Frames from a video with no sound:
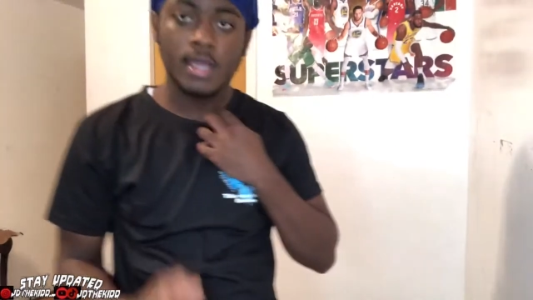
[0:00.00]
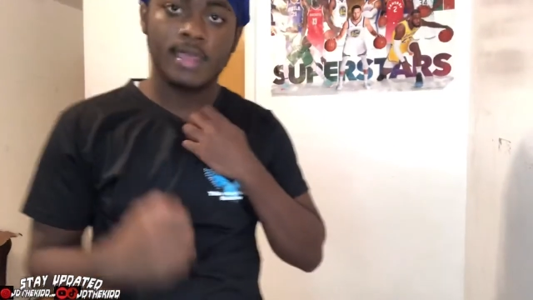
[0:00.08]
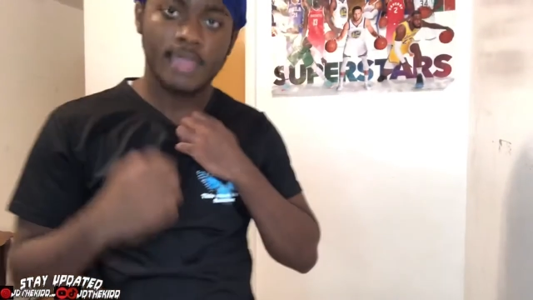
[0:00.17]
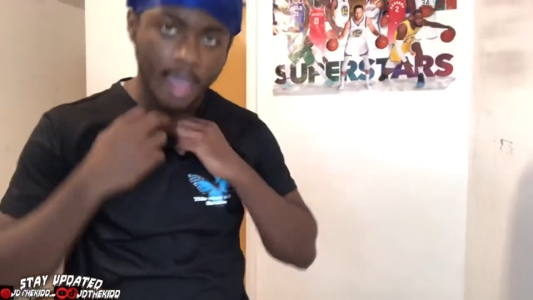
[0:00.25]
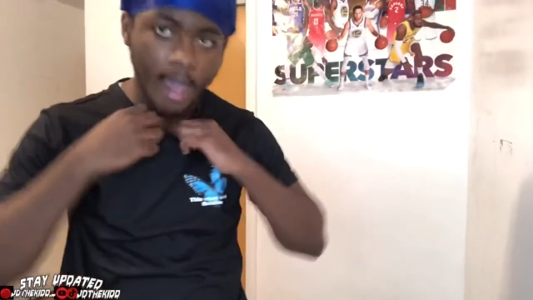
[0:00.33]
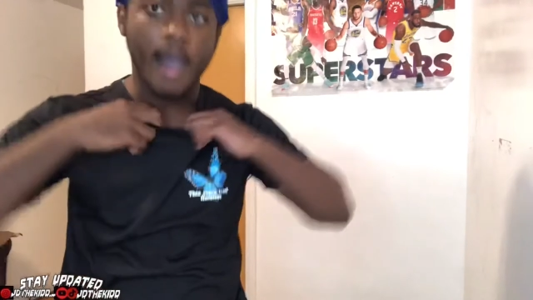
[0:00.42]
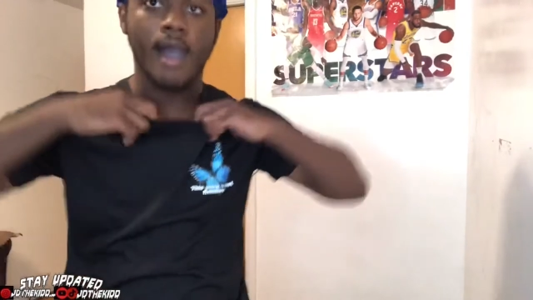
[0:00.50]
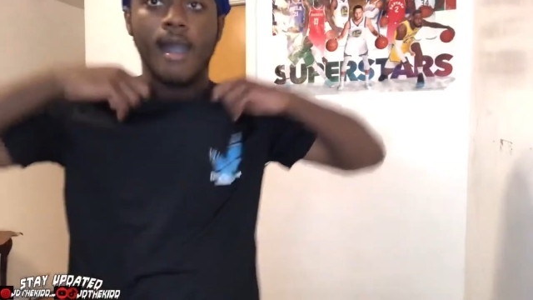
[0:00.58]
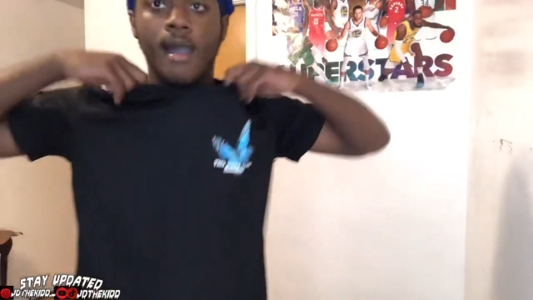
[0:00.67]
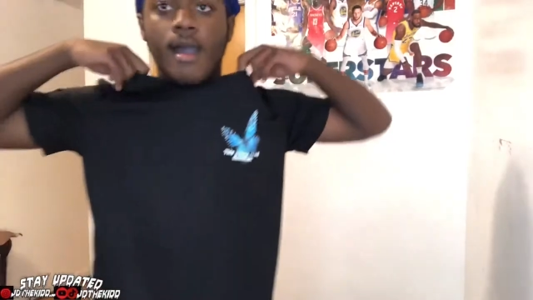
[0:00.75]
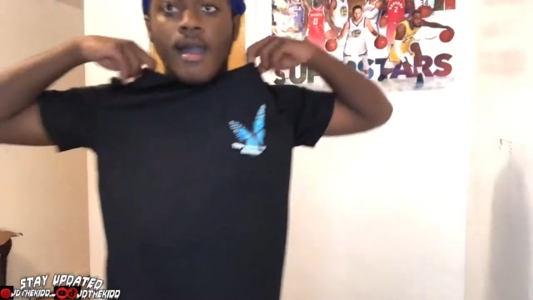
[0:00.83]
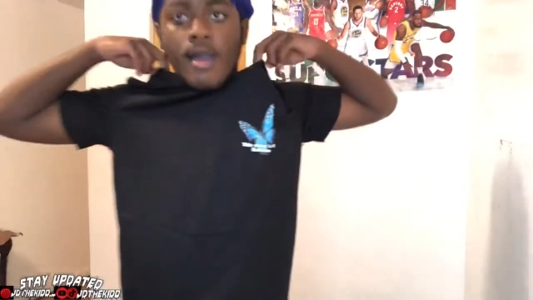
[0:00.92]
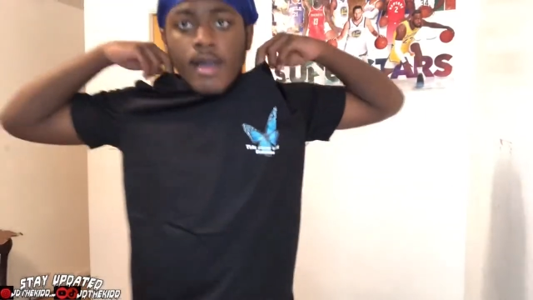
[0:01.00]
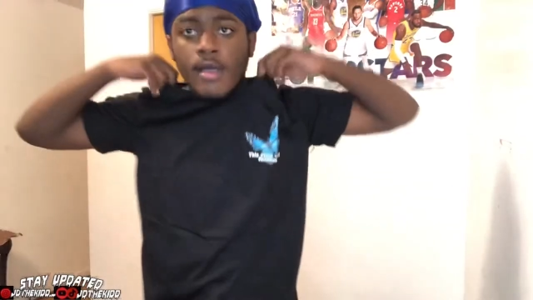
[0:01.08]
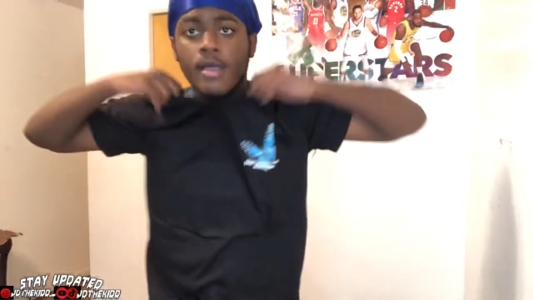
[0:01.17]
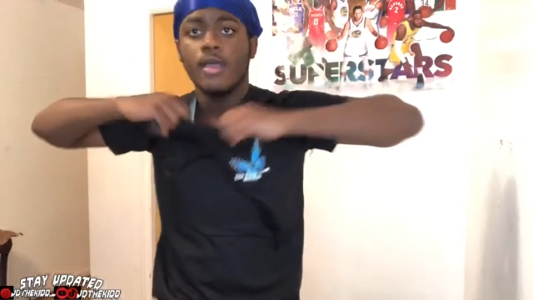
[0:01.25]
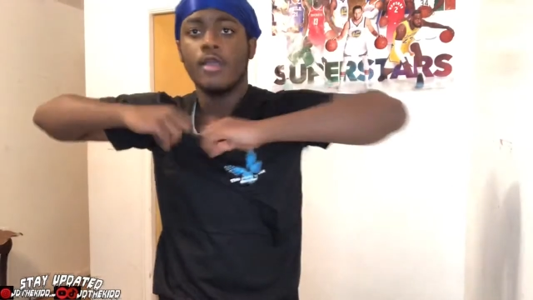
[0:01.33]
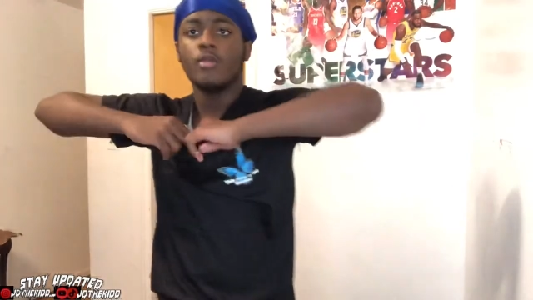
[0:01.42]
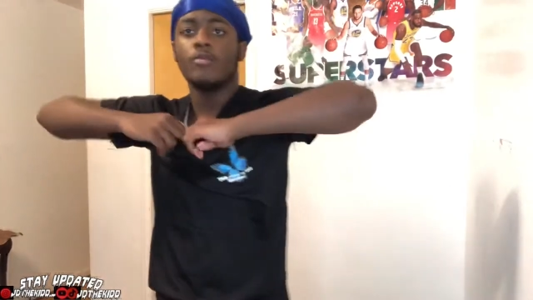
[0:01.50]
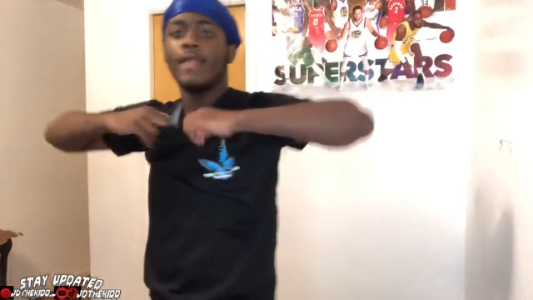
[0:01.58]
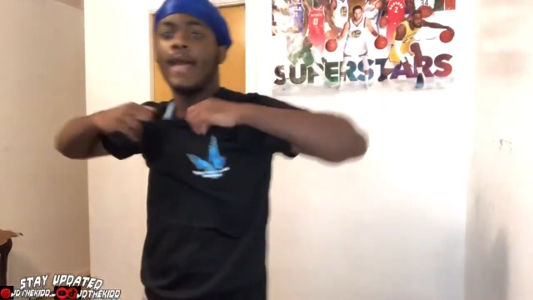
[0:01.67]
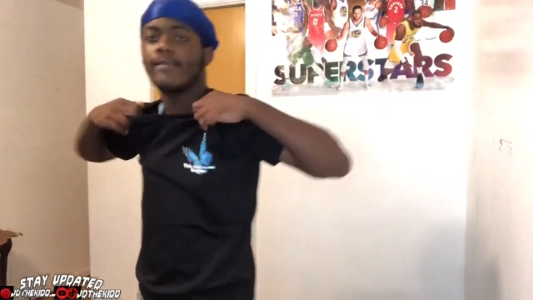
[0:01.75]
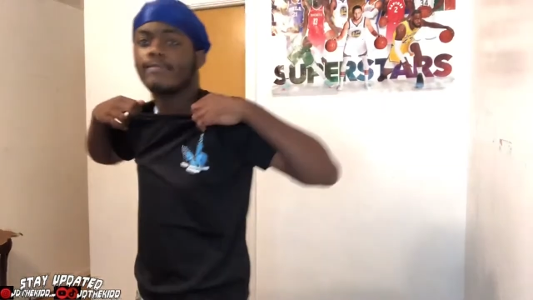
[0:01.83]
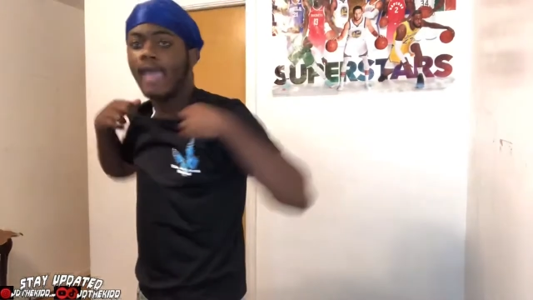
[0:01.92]
Yeah, you
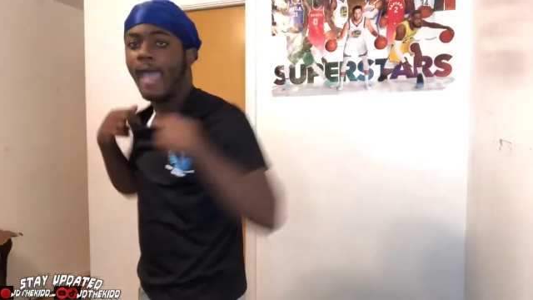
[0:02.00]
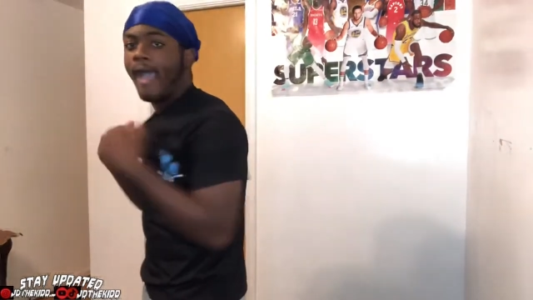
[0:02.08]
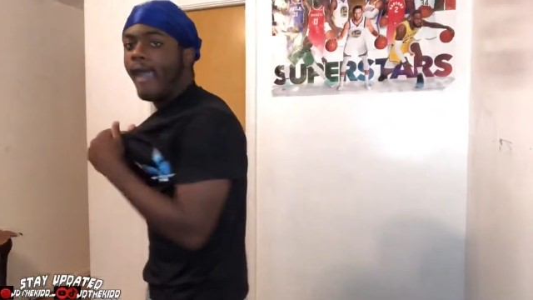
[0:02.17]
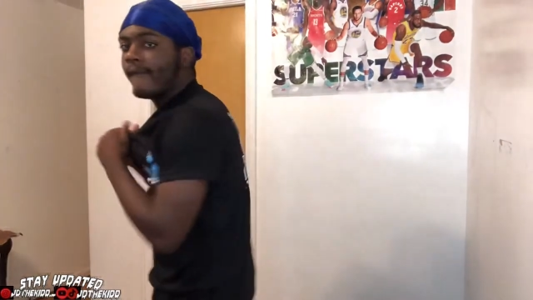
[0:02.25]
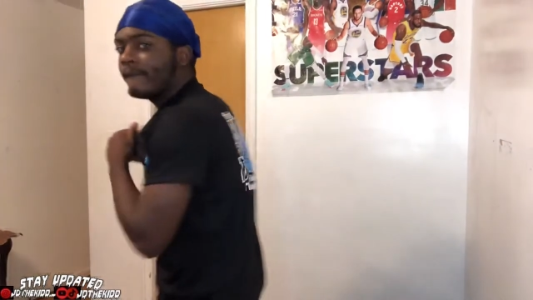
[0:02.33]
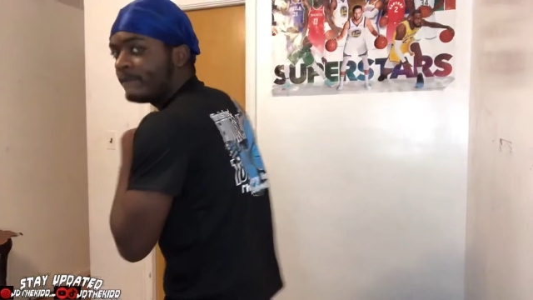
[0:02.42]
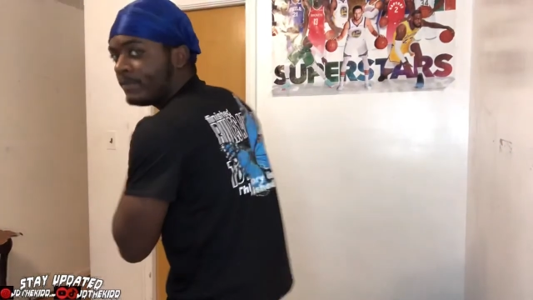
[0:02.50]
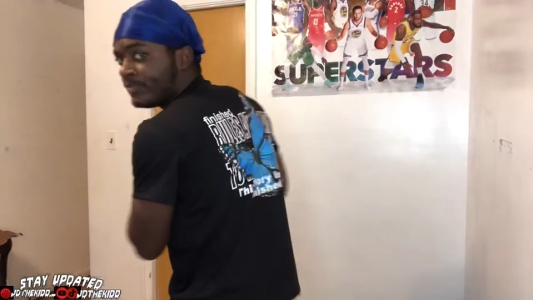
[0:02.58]
like that?